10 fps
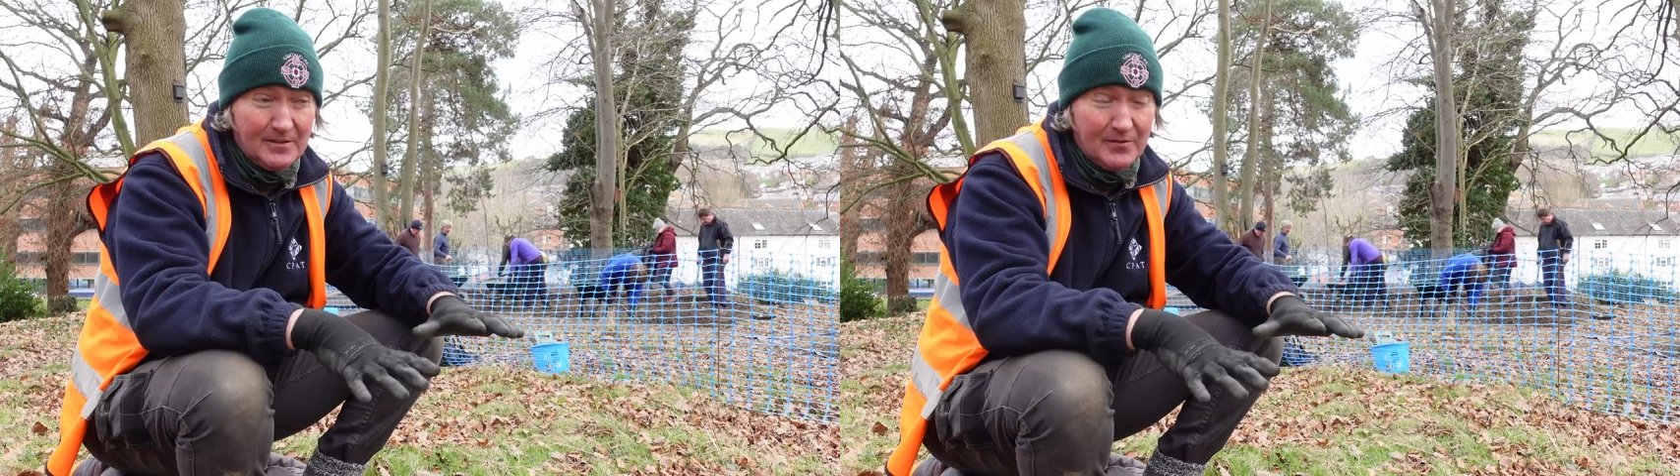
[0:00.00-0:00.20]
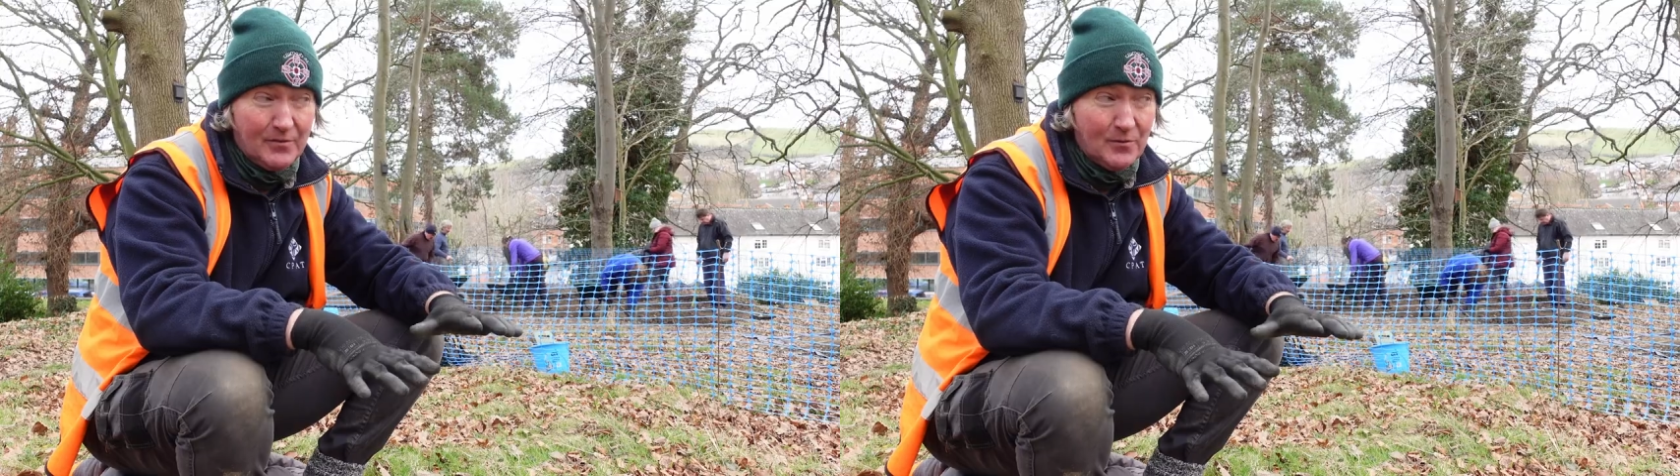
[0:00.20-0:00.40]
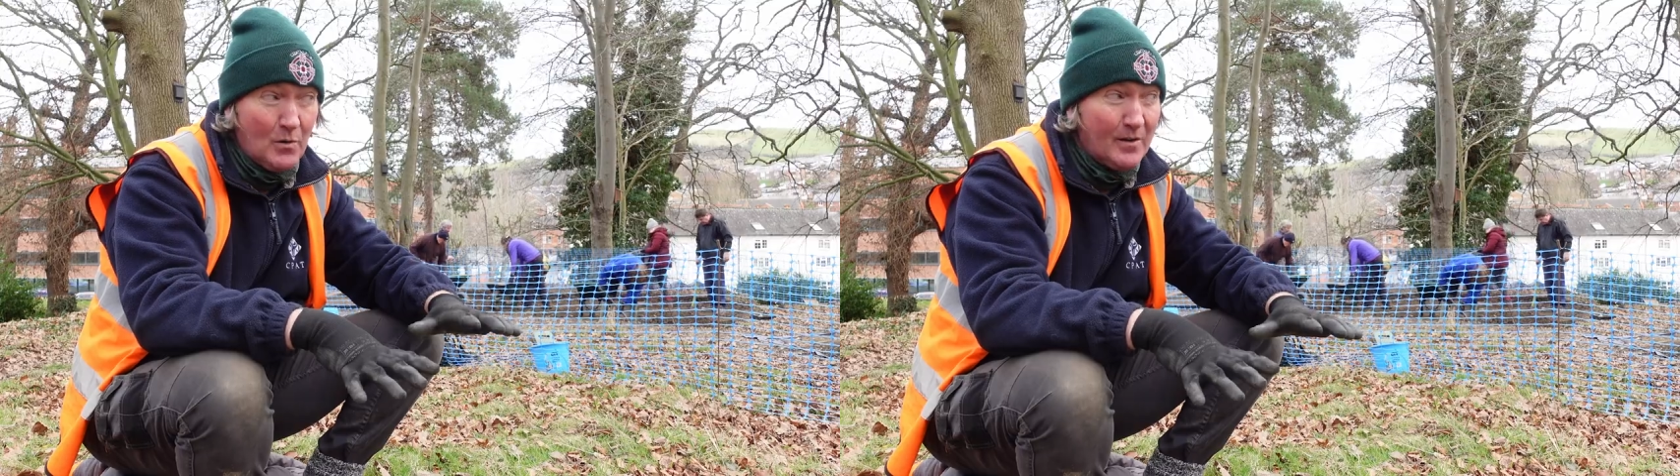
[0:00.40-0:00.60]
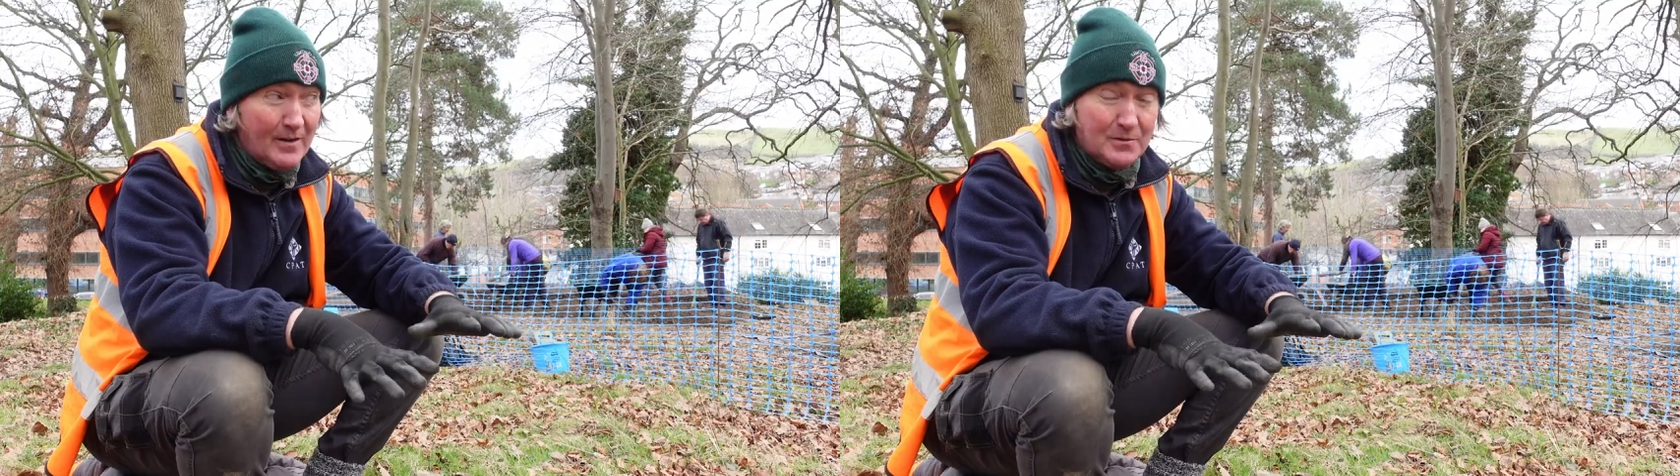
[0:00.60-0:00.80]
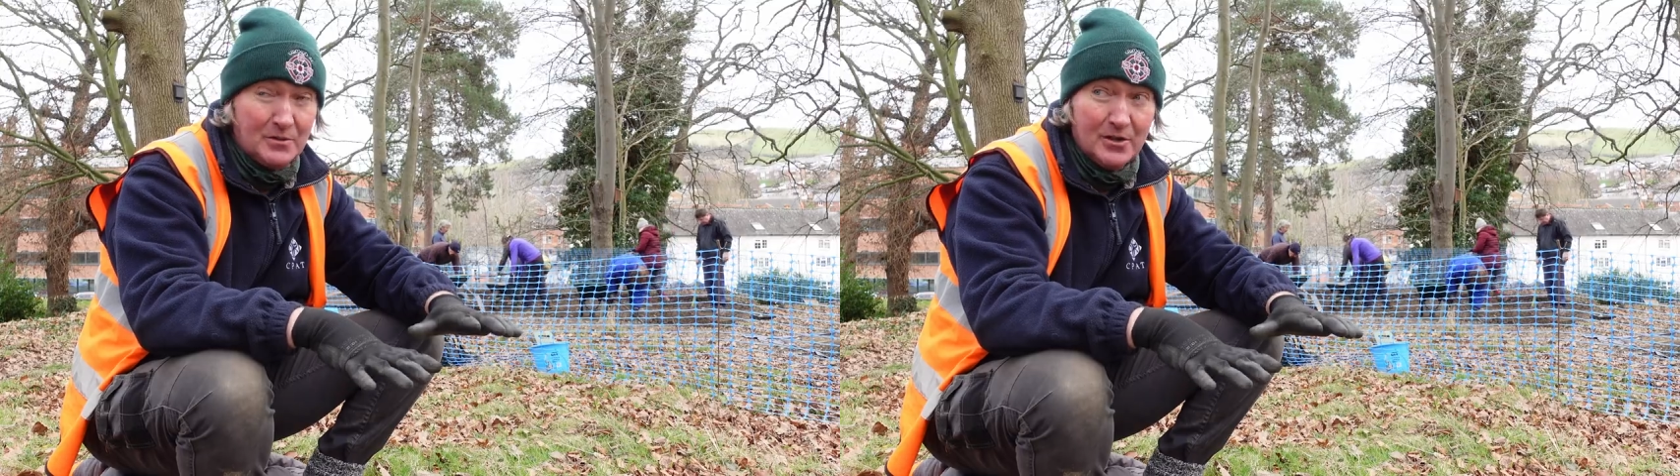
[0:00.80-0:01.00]
It's quite a
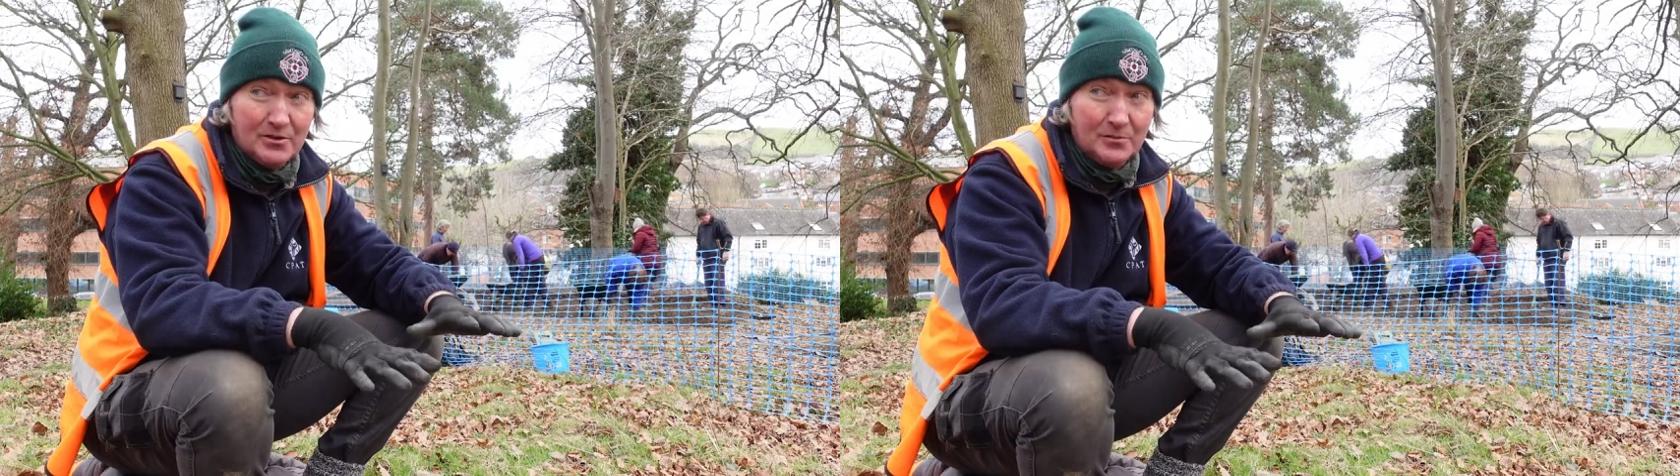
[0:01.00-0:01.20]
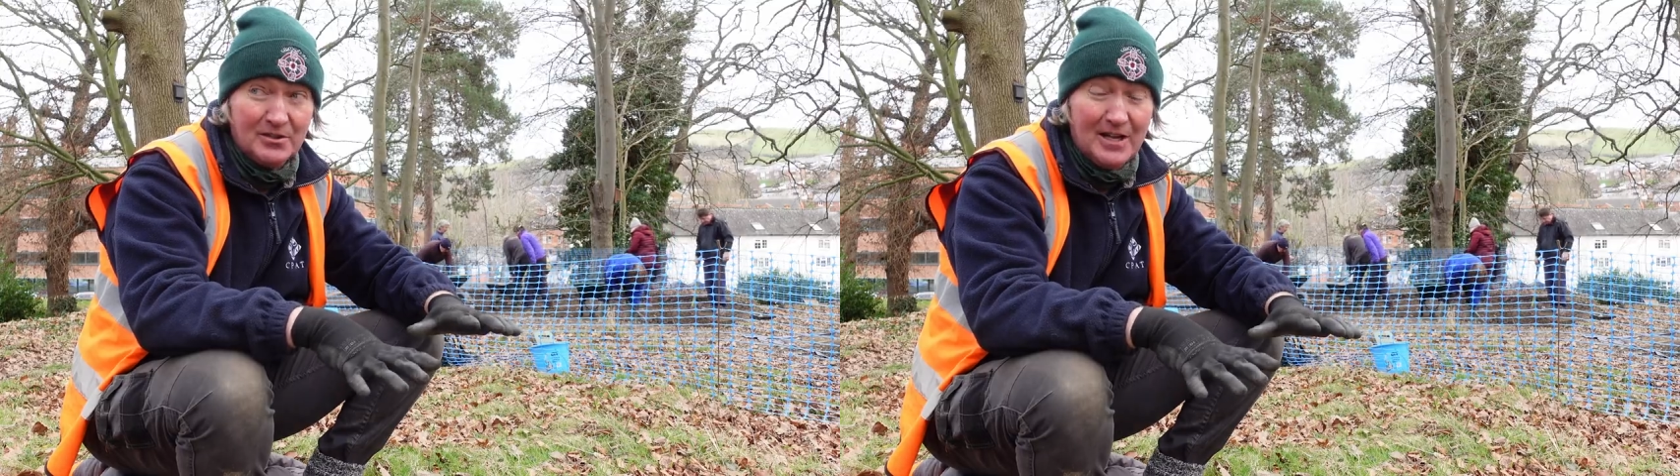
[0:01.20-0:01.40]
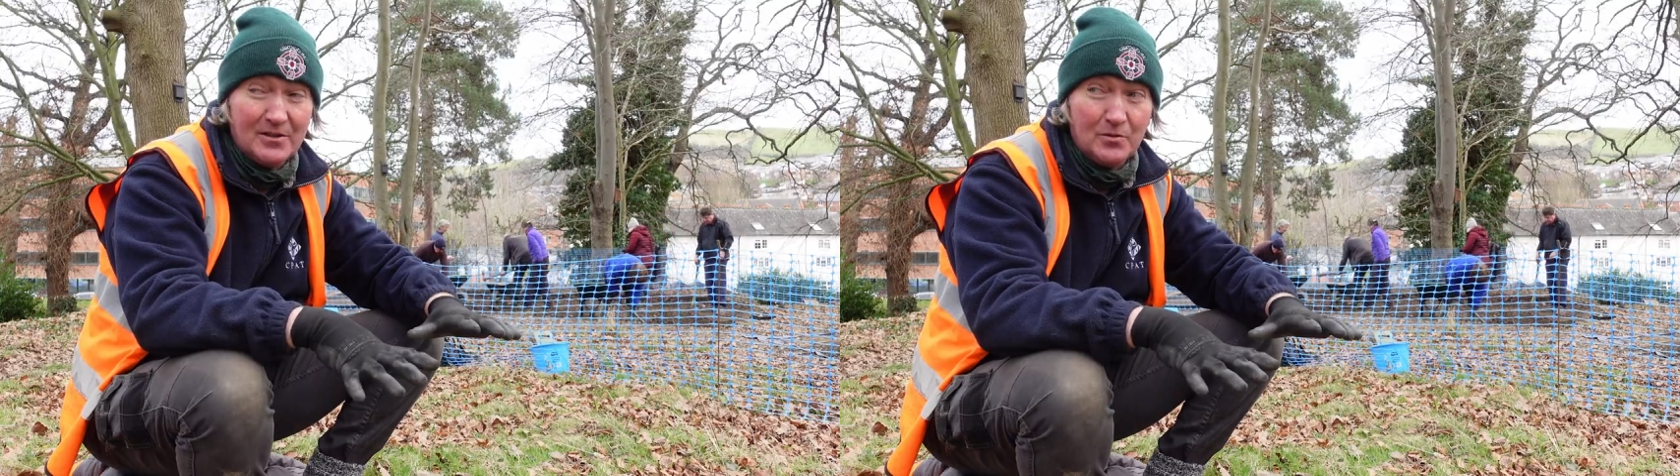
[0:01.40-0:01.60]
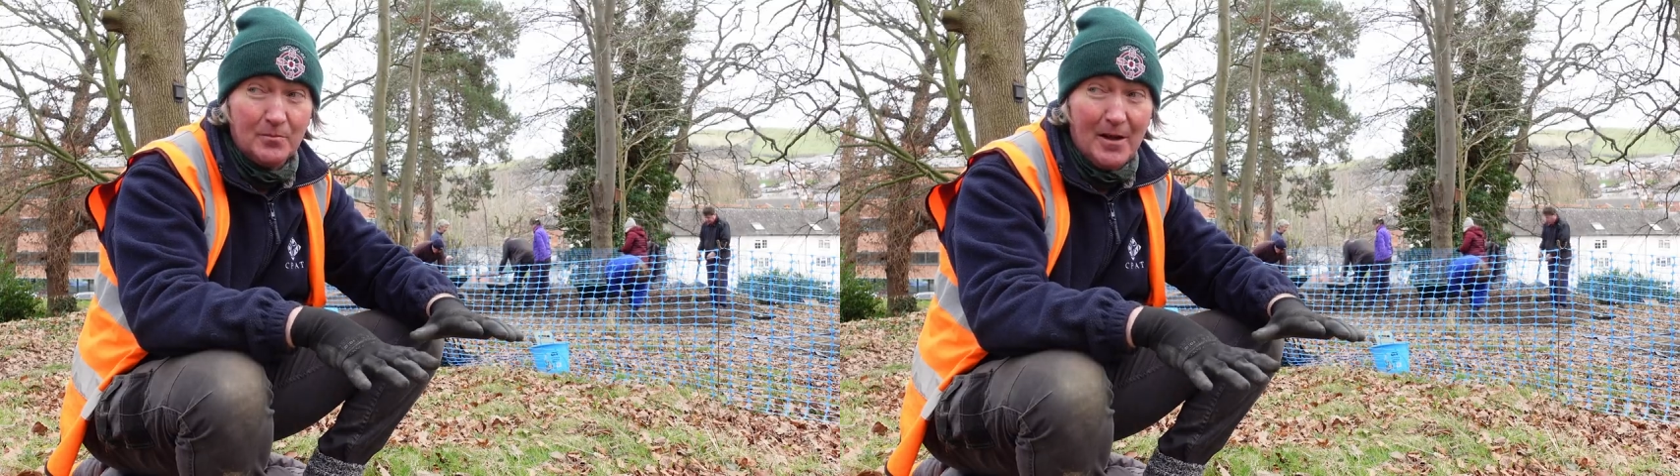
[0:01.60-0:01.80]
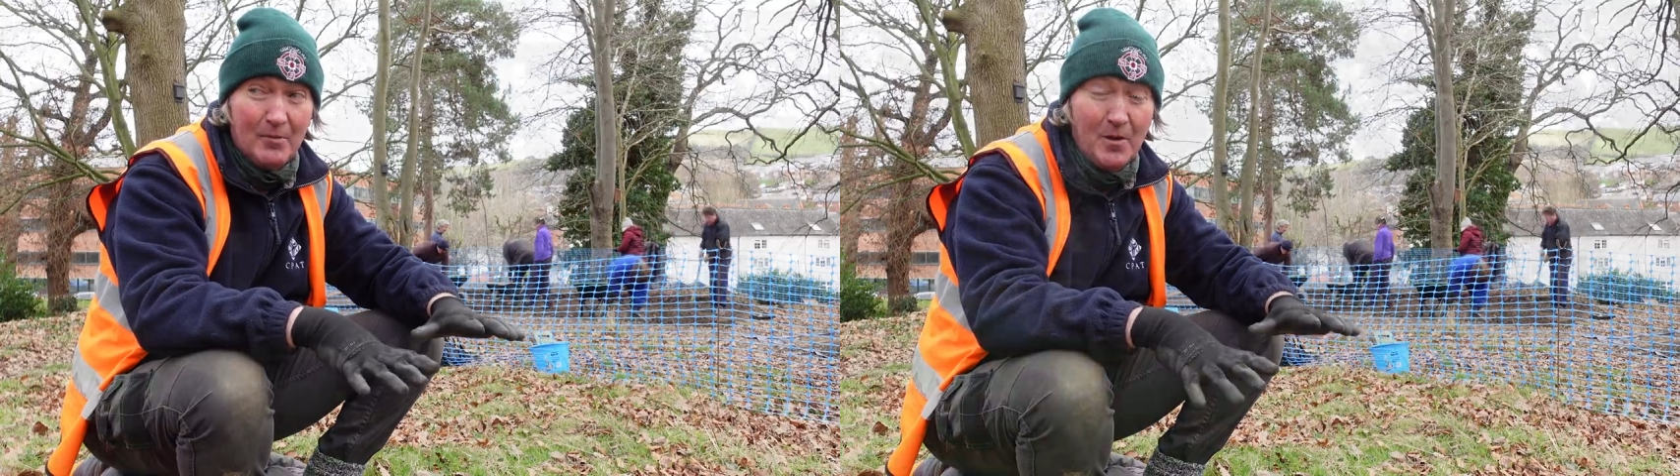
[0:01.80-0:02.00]
substantial
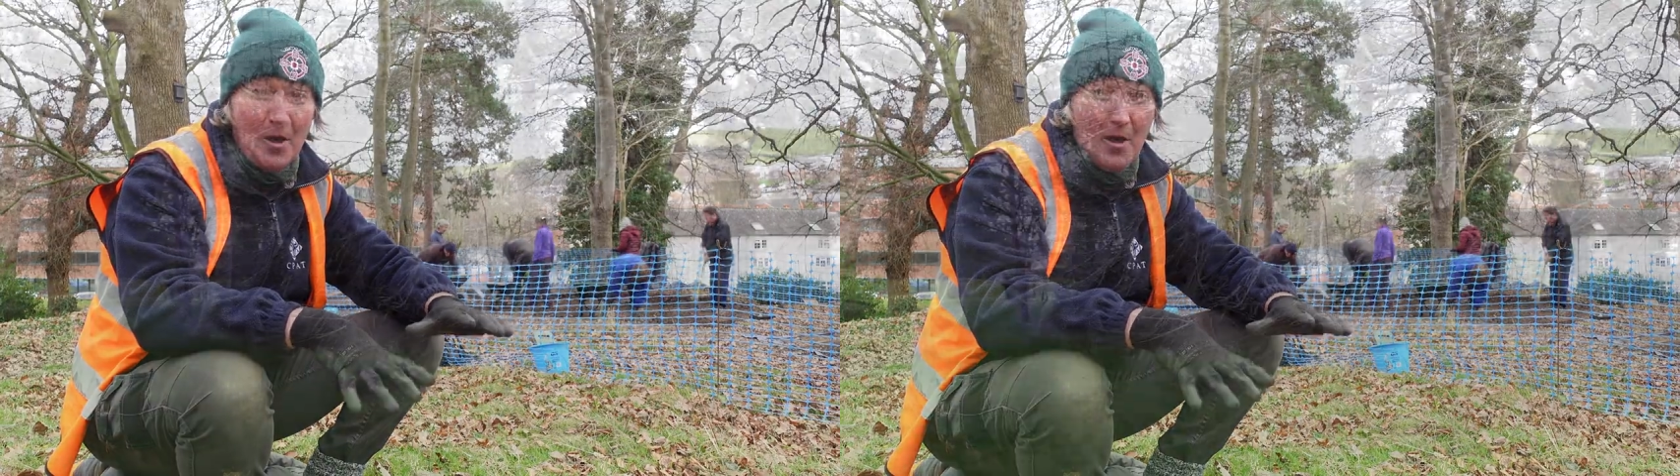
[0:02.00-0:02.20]
mound.